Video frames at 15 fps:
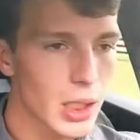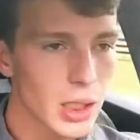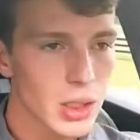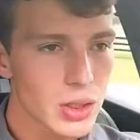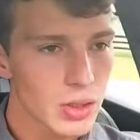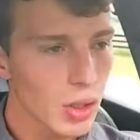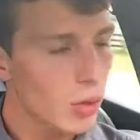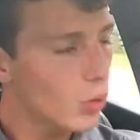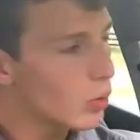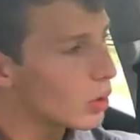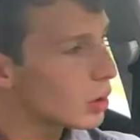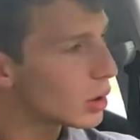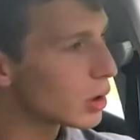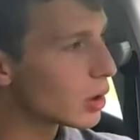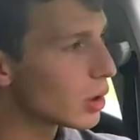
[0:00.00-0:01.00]
So
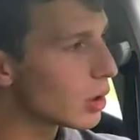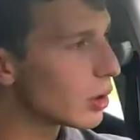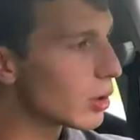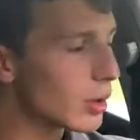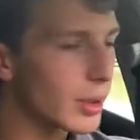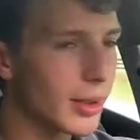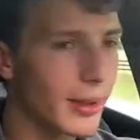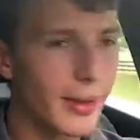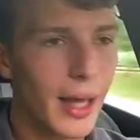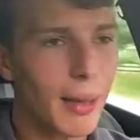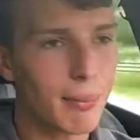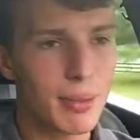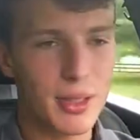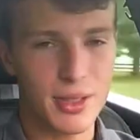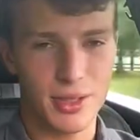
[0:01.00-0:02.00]
that
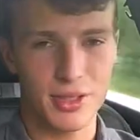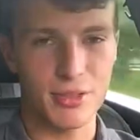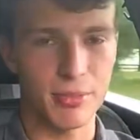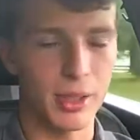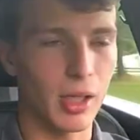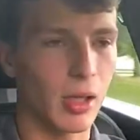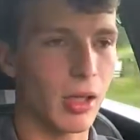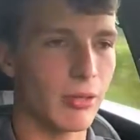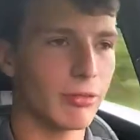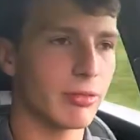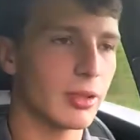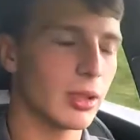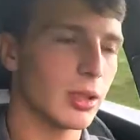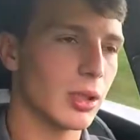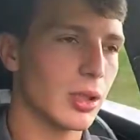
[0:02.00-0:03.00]
pisses me off.
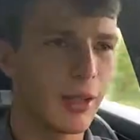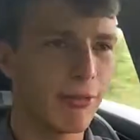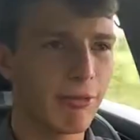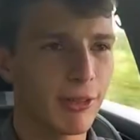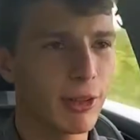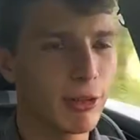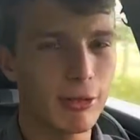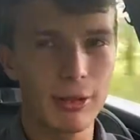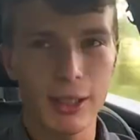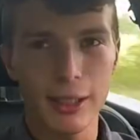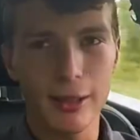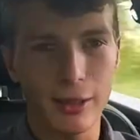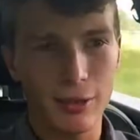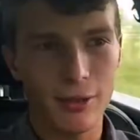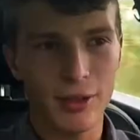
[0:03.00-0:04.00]
A few
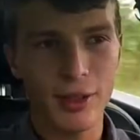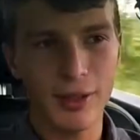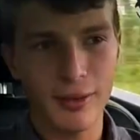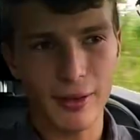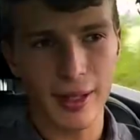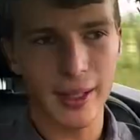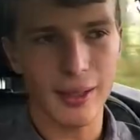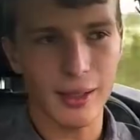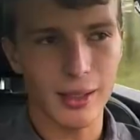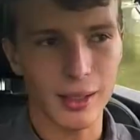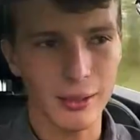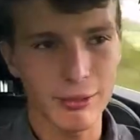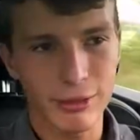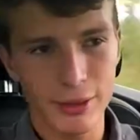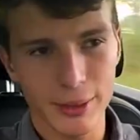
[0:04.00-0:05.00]
little things I love: